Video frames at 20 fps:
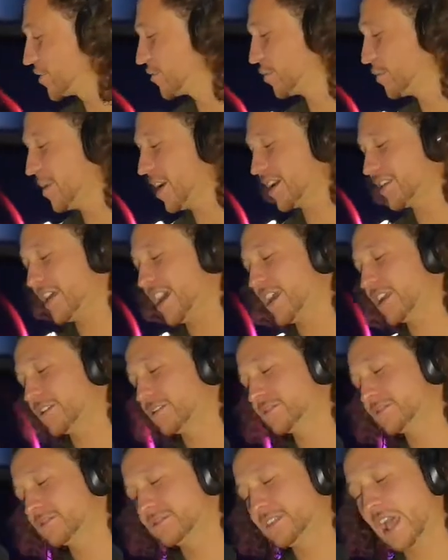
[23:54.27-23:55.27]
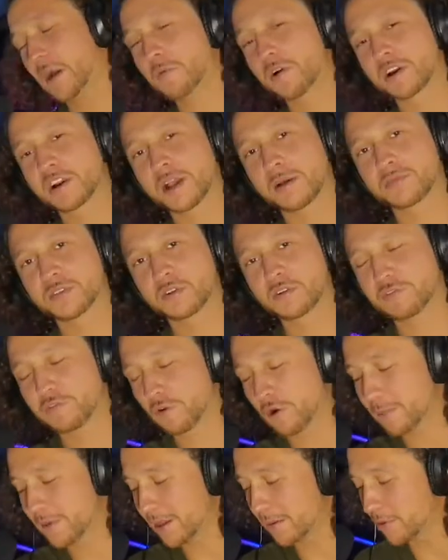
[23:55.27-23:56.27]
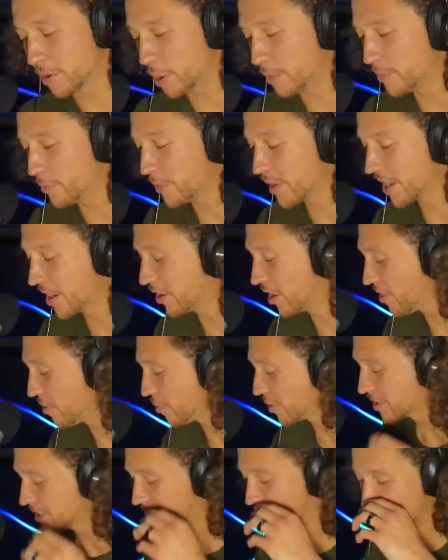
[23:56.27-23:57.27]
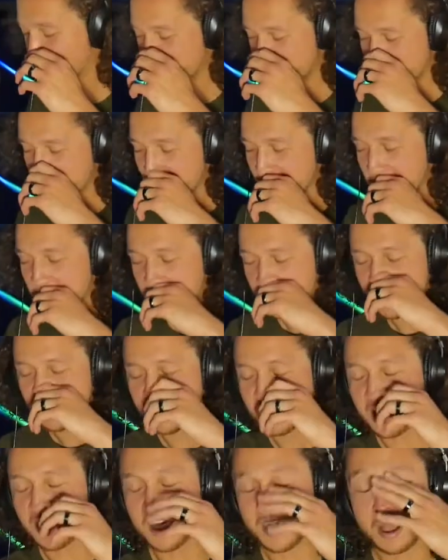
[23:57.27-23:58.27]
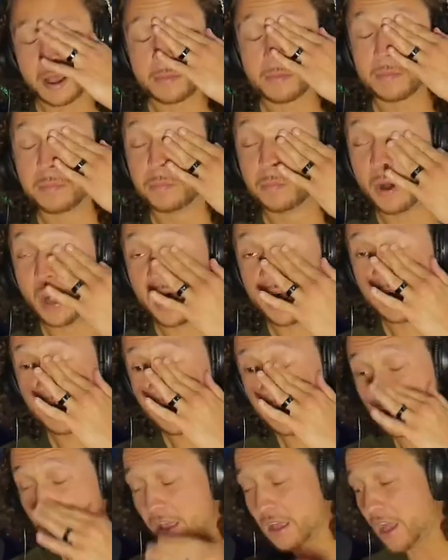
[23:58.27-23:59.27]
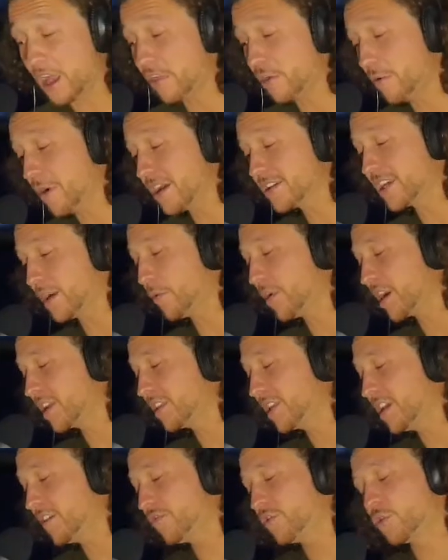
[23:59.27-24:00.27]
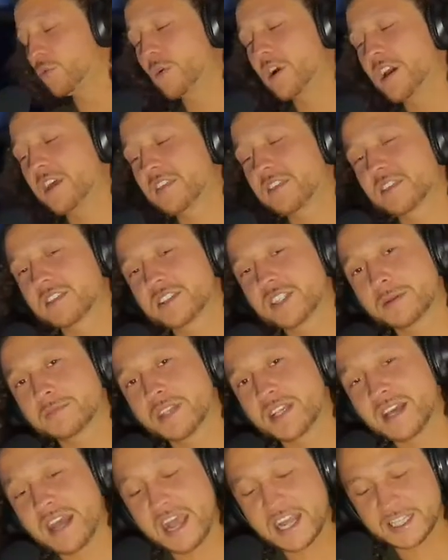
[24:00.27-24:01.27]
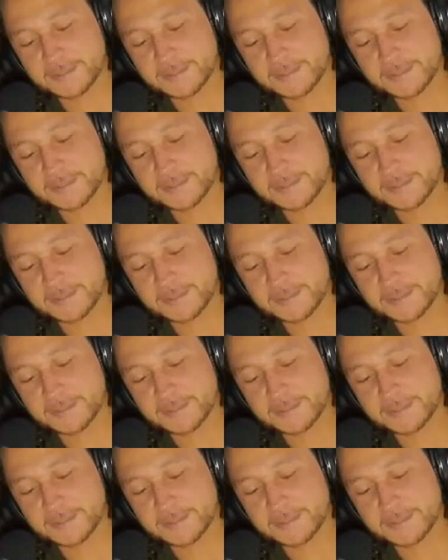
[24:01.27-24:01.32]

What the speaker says: for making that one come through for me. I'm hoping we get another one tonight. But otherwise, I want to leave you with something not